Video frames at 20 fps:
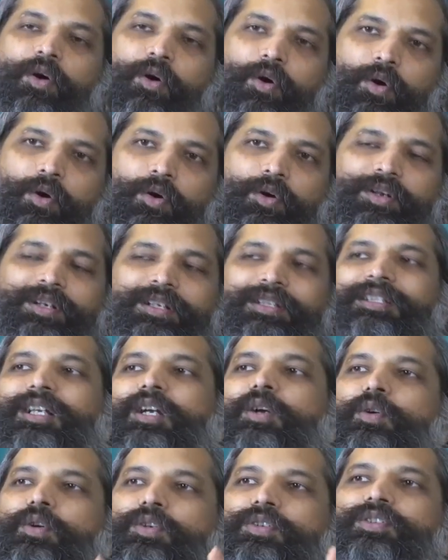or the
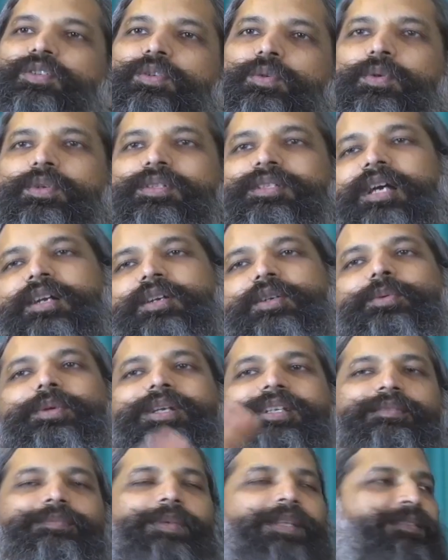good schools are too
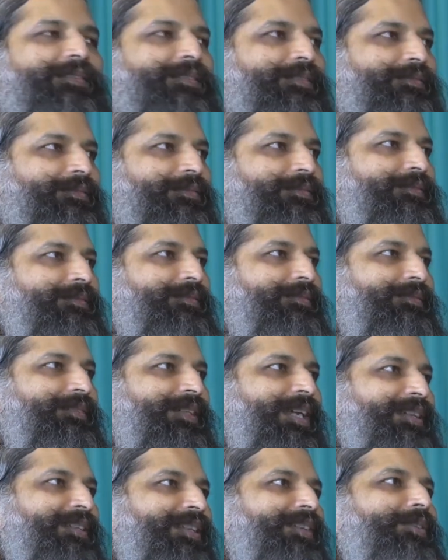expensive
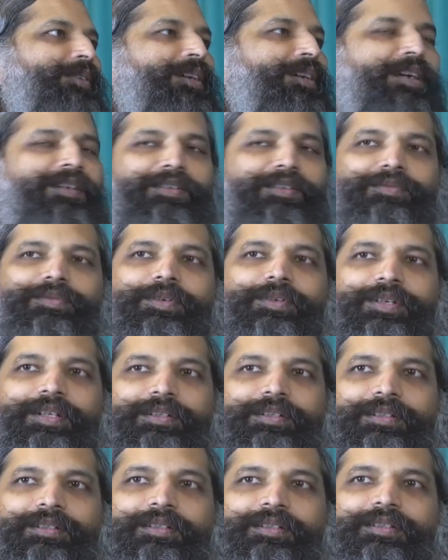and then you can't afford
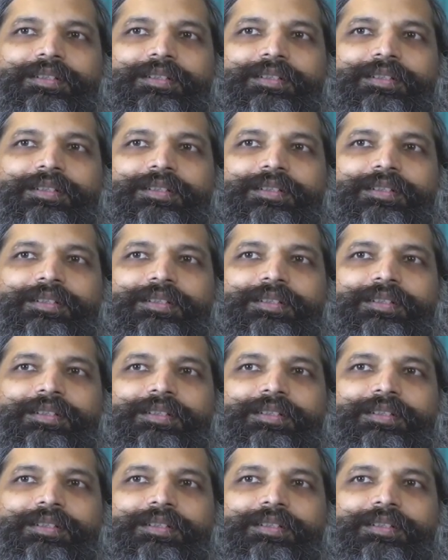it.